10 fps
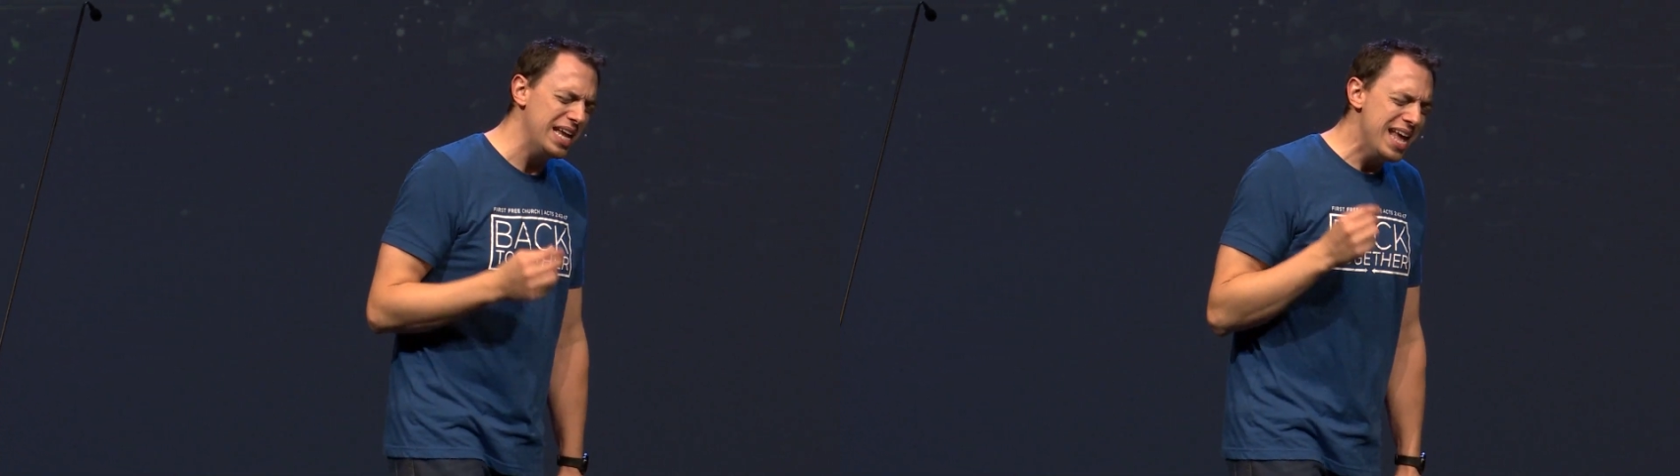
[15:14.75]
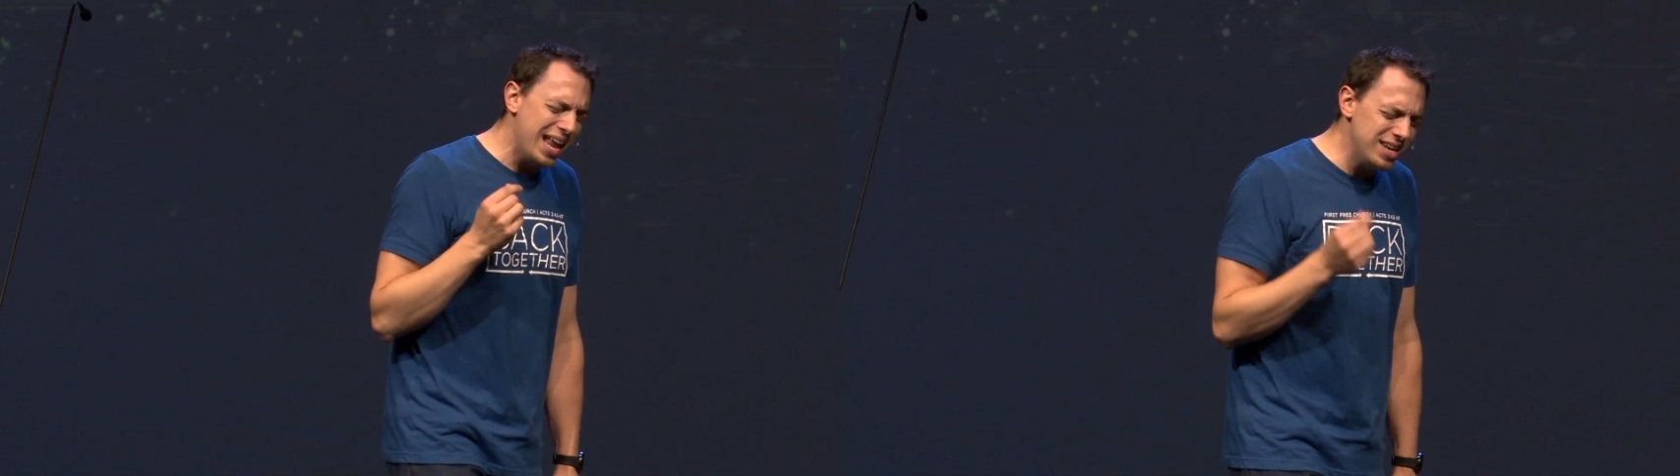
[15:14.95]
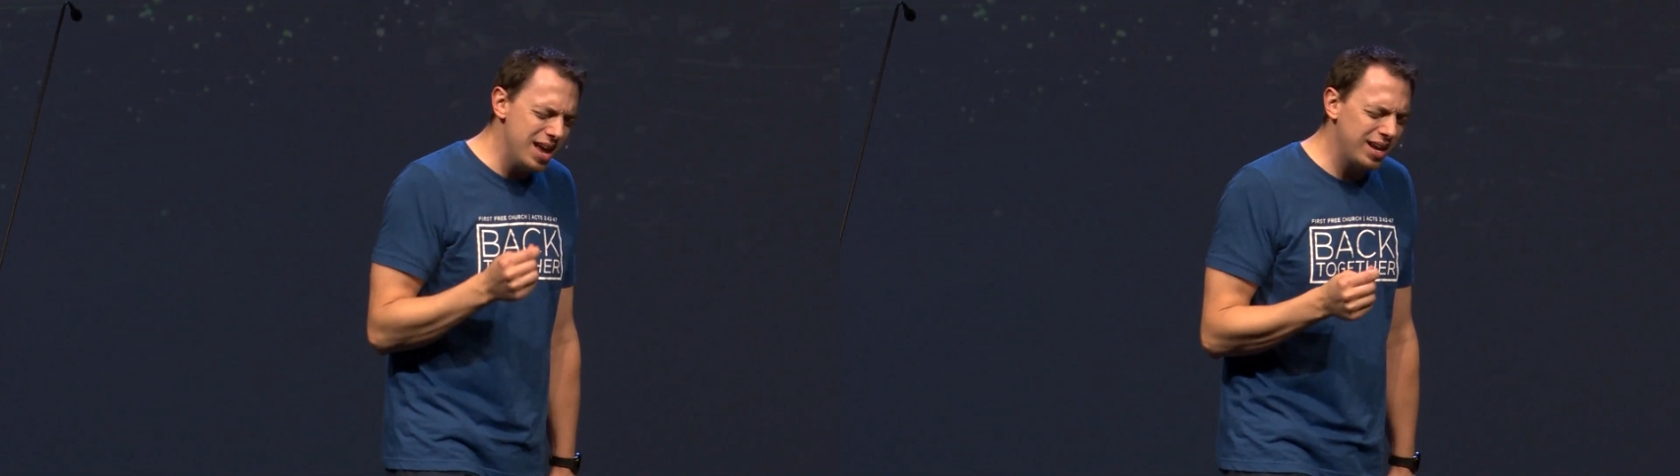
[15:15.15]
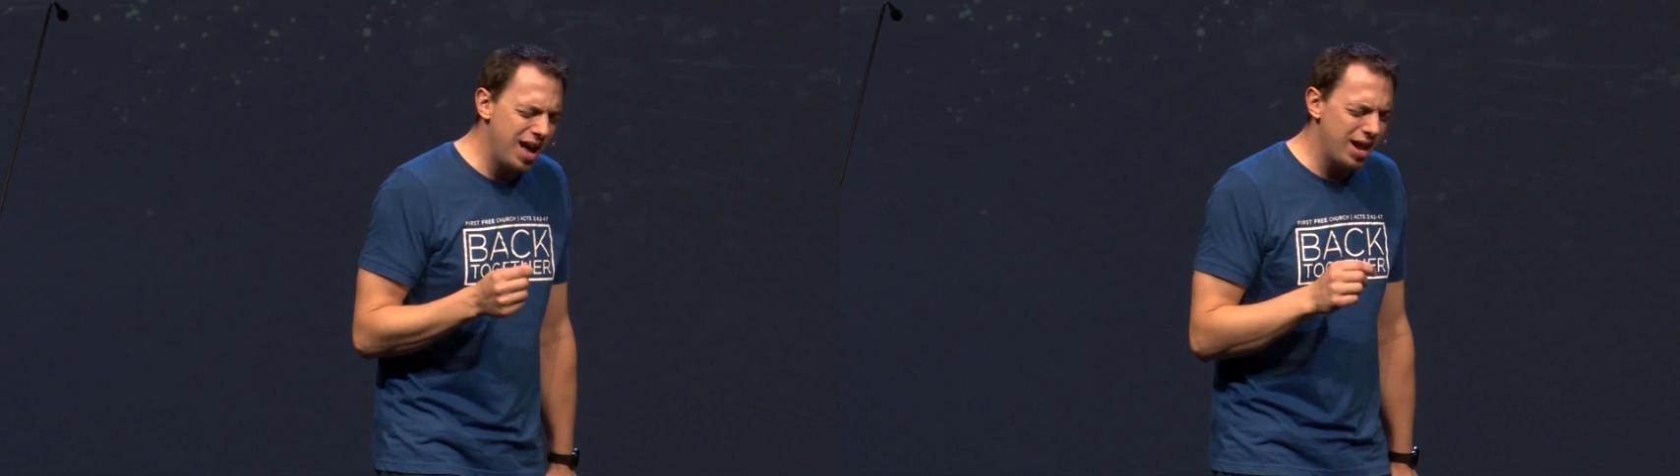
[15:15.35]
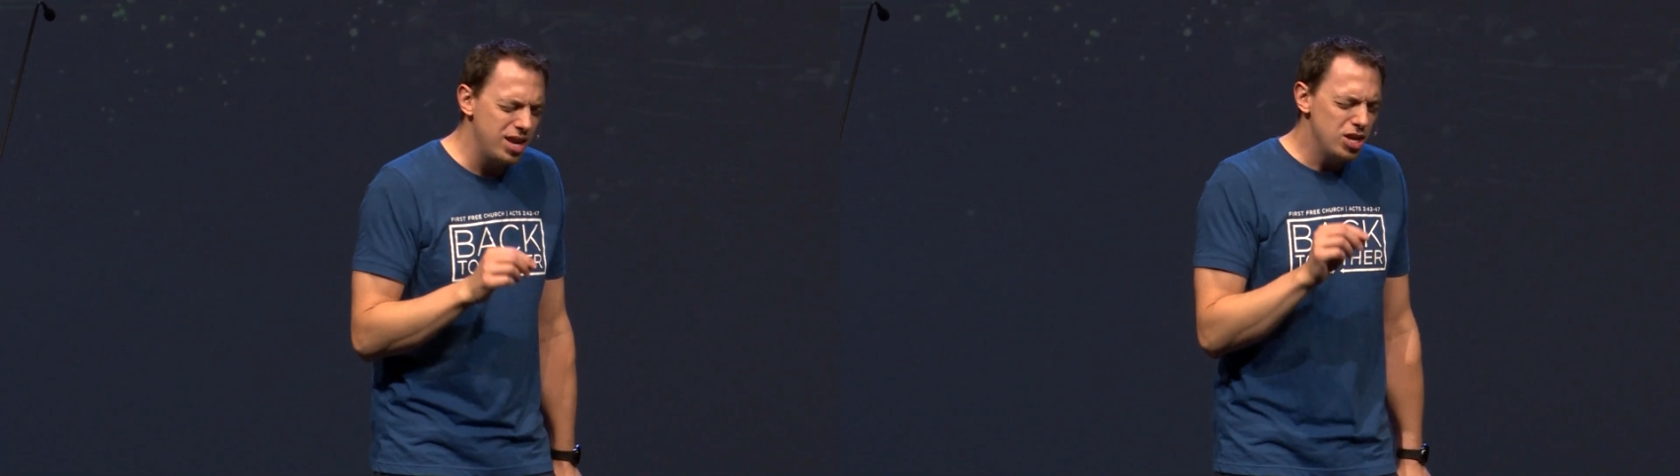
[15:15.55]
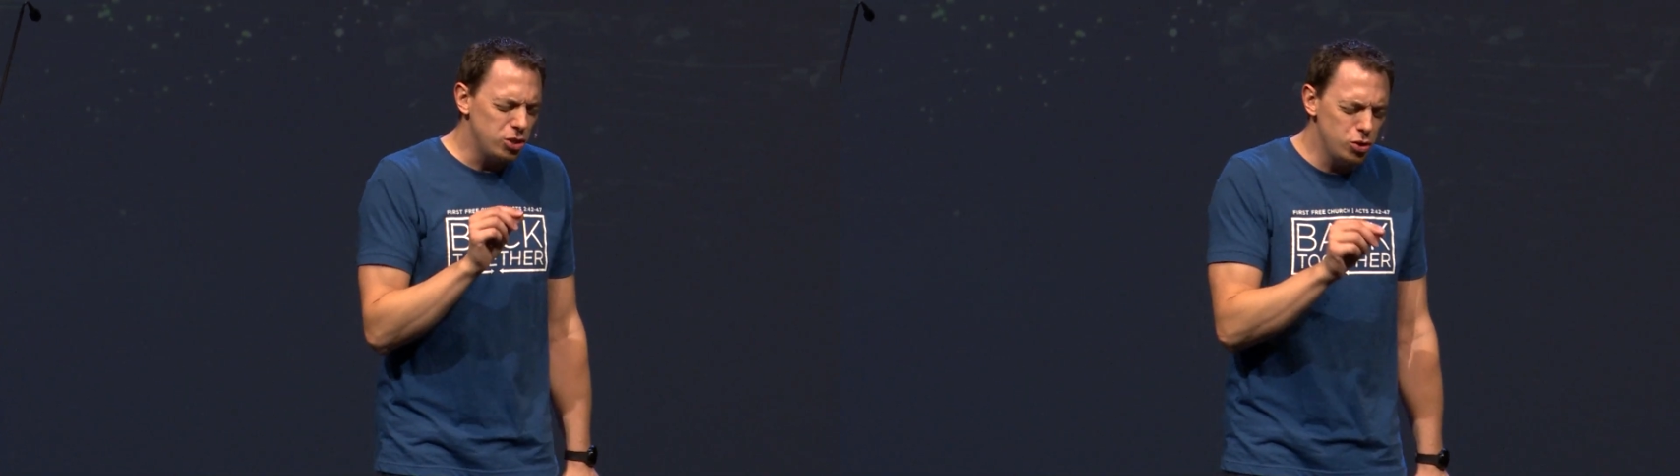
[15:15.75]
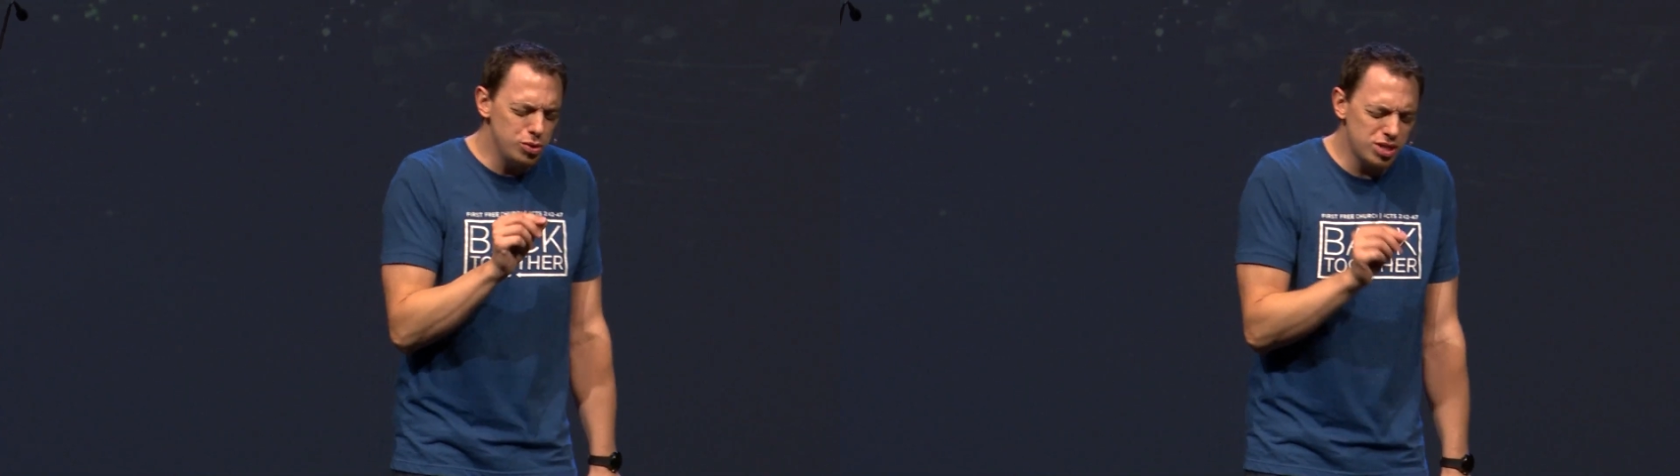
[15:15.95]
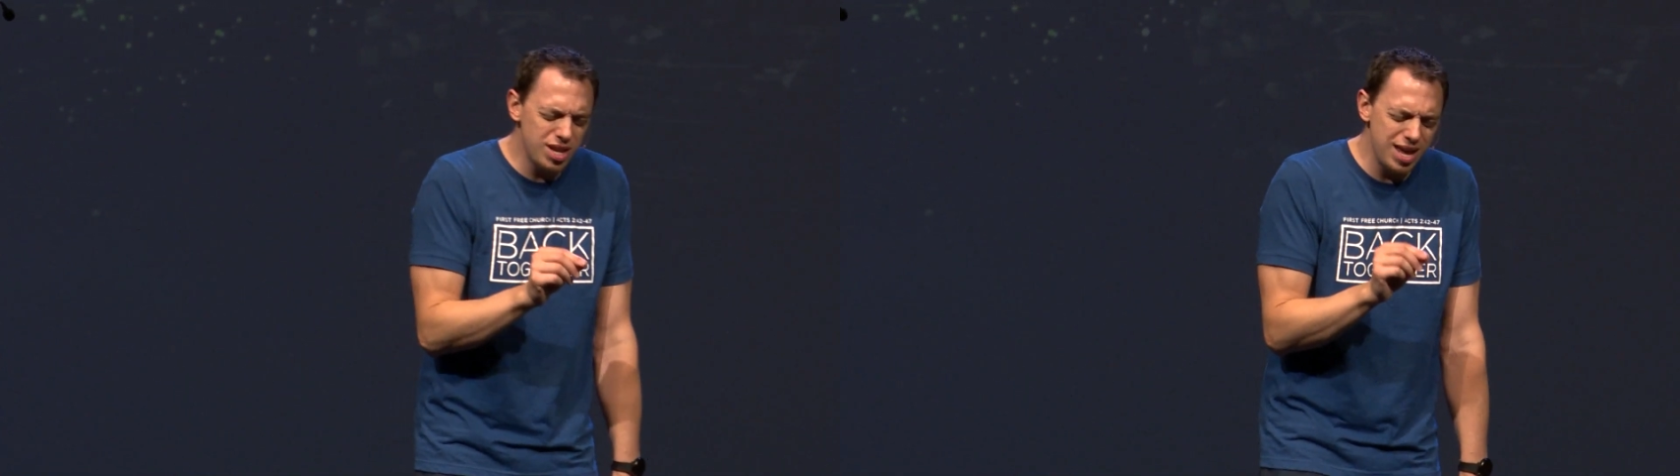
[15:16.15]
And yet, God, you
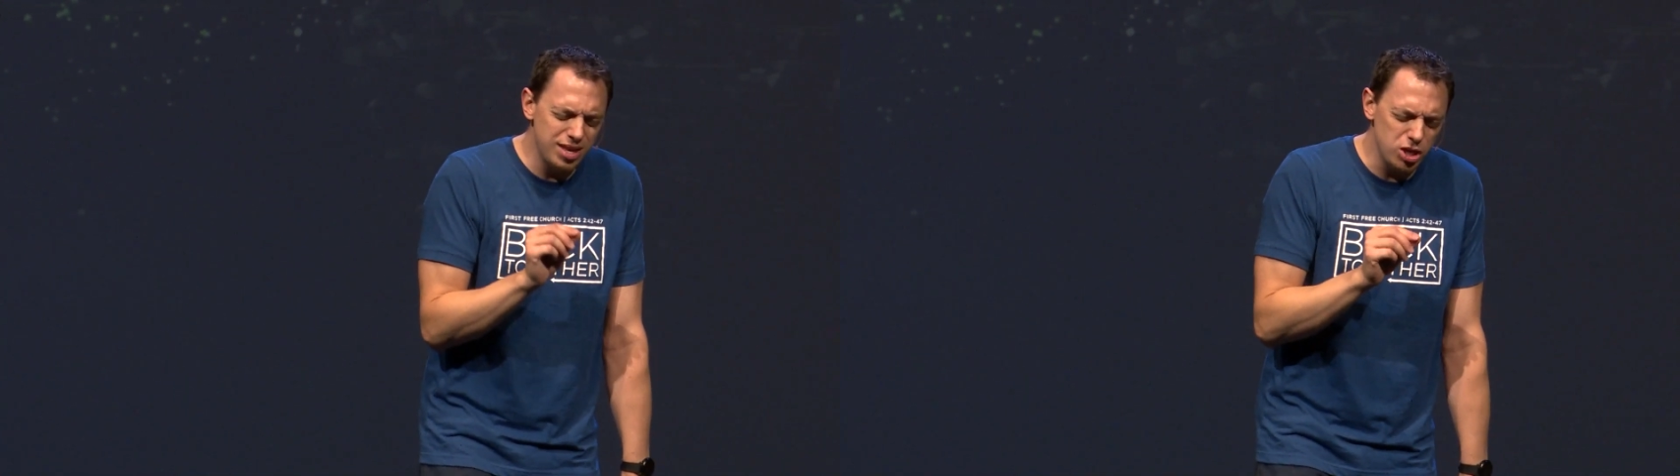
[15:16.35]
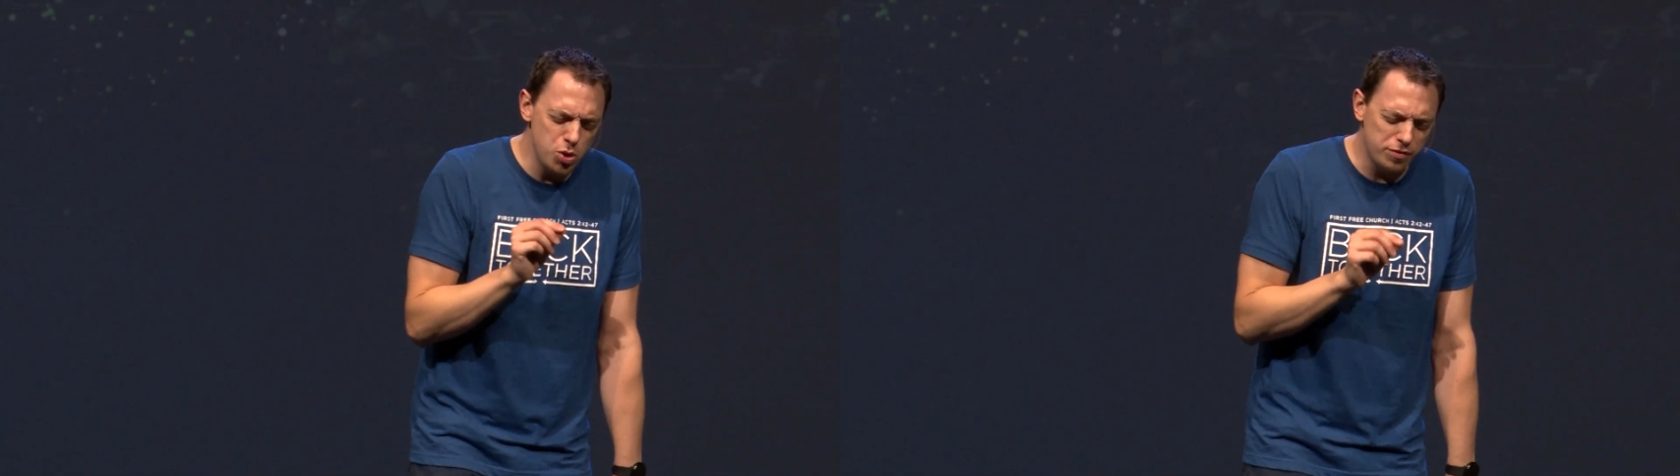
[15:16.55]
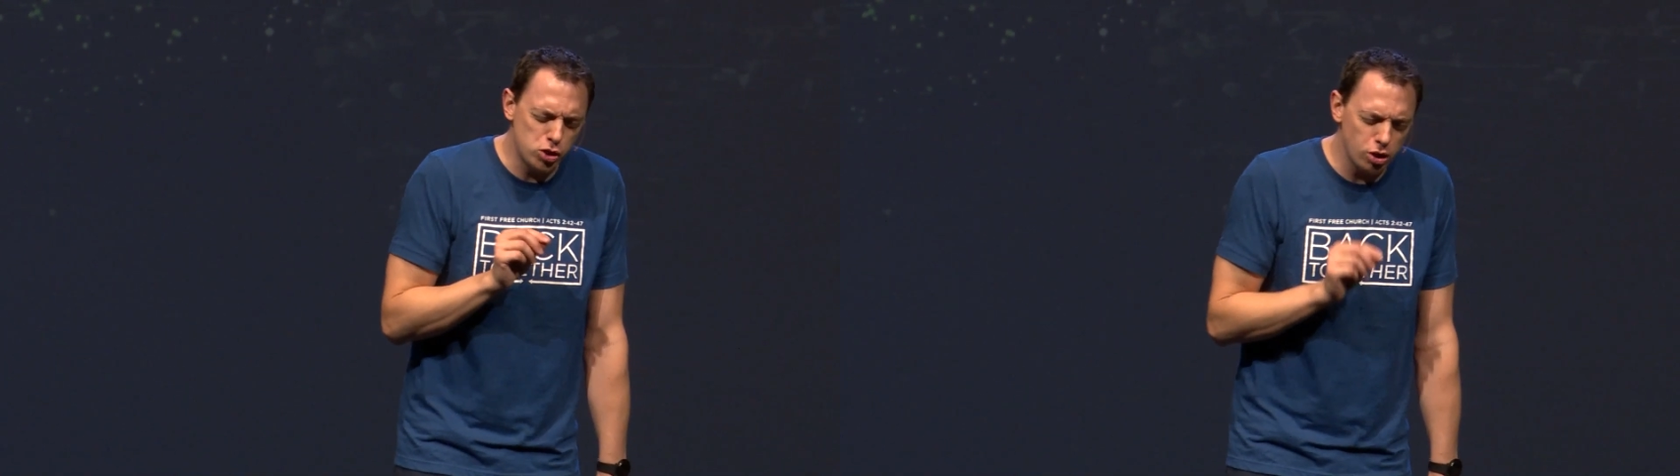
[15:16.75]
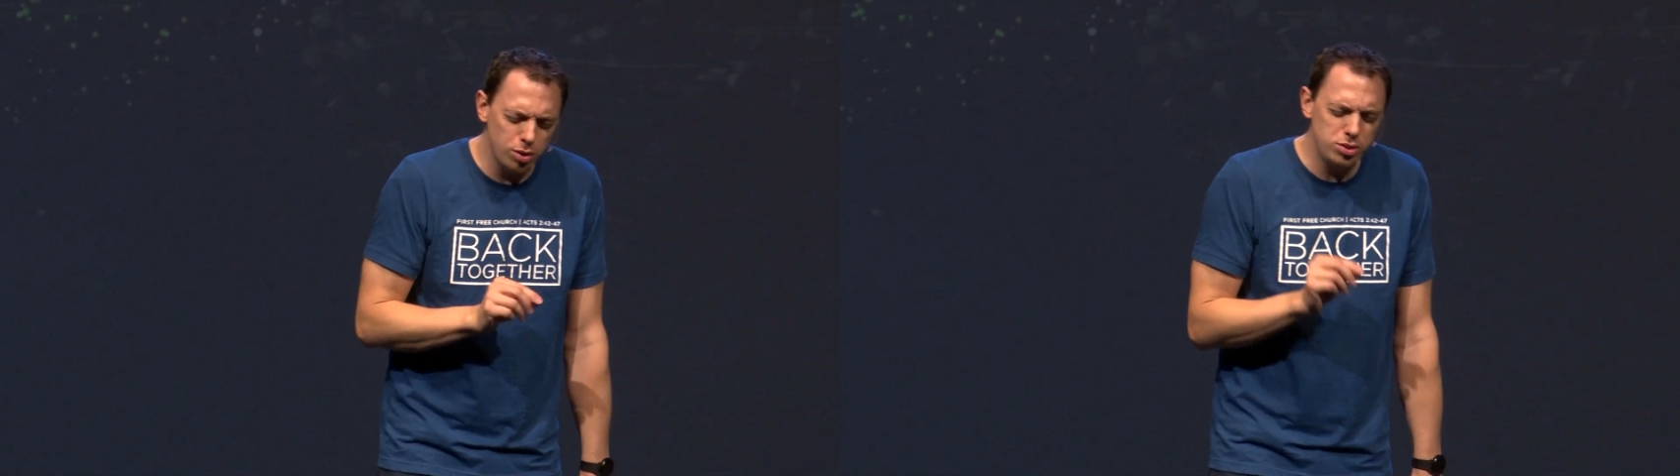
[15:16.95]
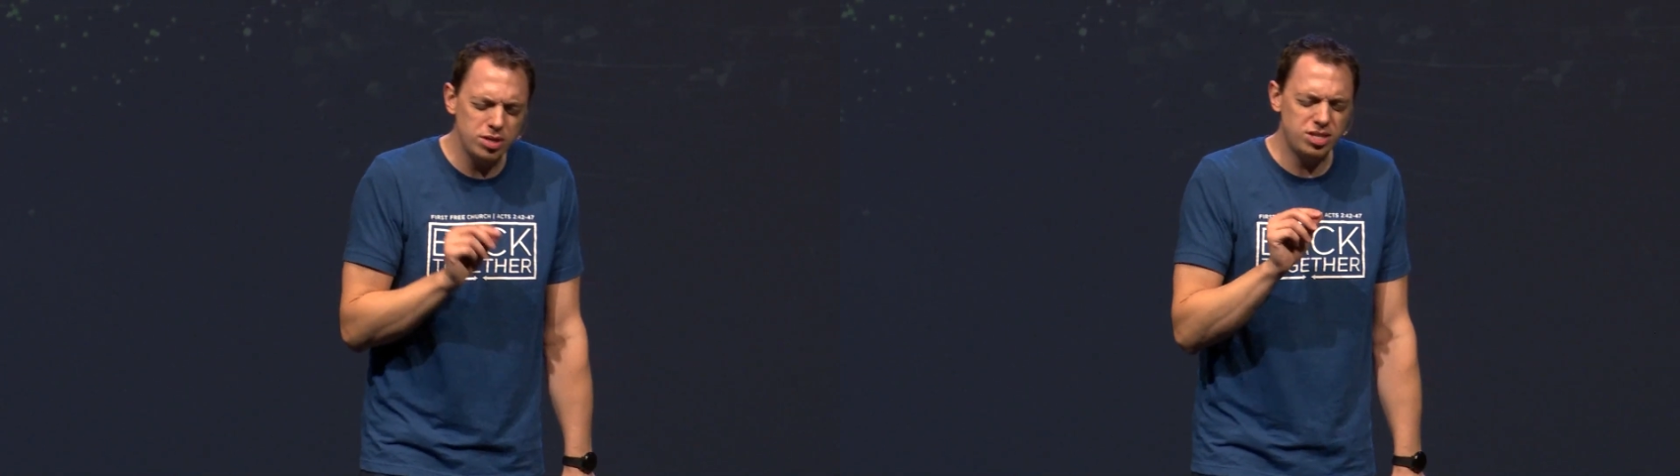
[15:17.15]
say that you have chosen